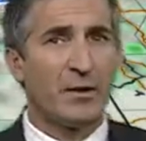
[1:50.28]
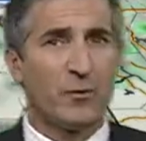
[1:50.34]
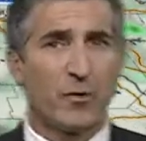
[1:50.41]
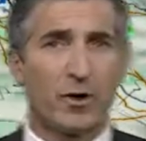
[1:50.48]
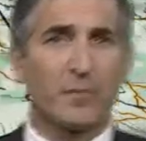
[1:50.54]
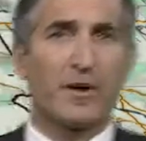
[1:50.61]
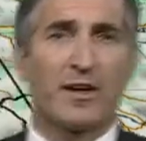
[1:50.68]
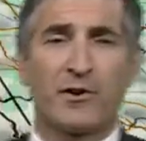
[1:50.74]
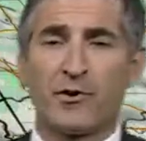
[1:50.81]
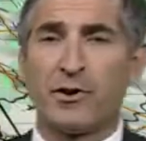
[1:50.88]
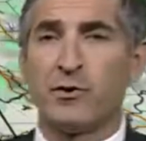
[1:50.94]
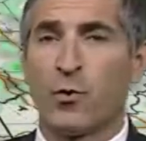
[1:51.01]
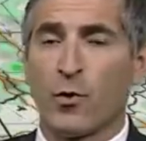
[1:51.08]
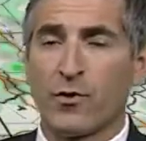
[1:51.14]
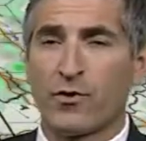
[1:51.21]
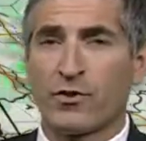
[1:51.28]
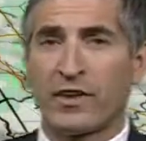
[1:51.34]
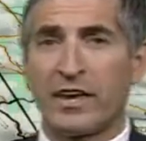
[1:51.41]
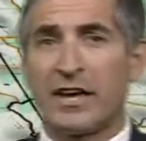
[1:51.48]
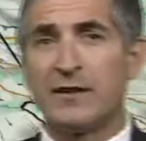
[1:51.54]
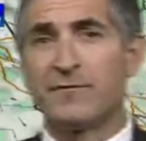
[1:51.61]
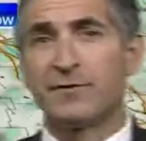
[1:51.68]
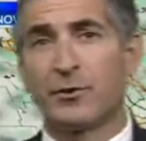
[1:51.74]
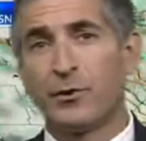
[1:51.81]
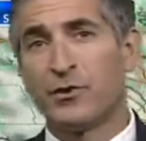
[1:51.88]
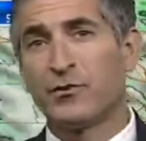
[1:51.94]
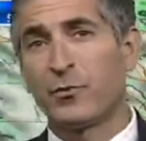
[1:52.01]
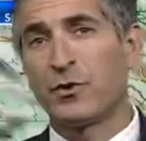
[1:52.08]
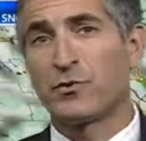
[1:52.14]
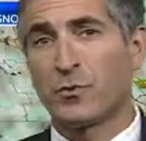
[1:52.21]
we're going to be under a northerly
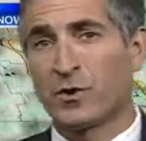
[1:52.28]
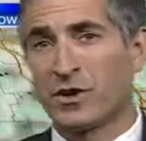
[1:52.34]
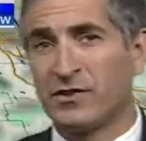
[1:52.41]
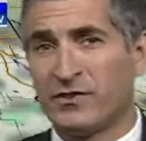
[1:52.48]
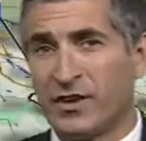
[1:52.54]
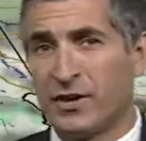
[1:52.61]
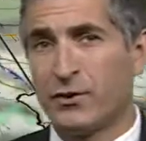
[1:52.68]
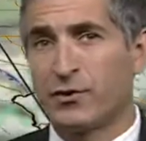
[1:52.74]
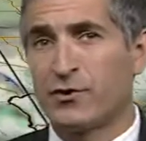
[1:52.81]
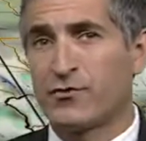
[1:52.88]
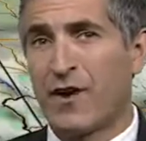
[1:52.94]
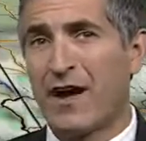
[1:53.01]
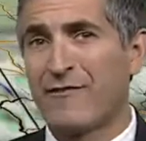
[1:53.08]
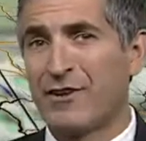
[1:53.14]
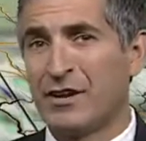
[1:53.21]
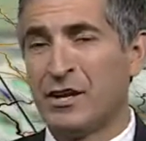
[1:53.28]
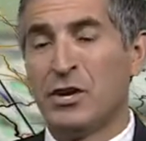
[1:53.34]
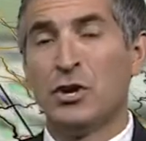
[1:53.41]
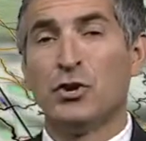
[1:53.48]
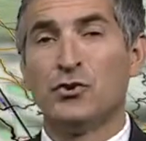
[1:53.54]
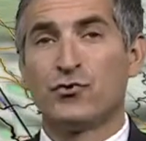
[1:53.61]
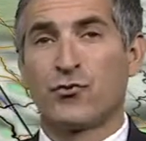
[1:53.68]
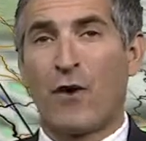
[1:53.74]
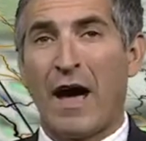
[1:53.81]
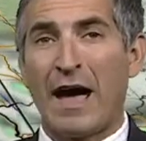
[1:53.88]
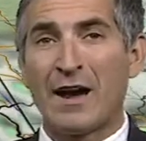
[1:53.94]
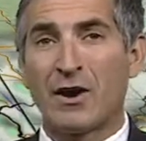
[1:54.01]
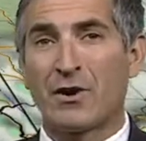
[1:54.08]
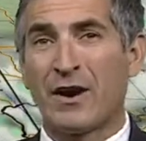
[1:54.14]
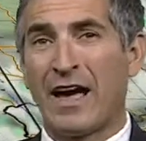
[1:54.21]
influence, which will continue to drive in
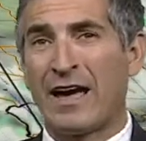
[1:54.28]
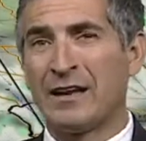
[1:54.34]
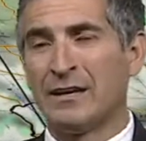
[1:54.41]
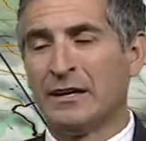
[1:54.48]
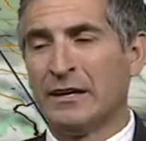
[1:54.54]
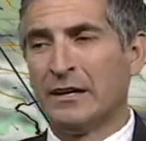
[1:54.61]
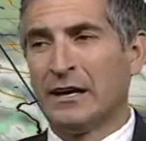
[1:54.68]
drier and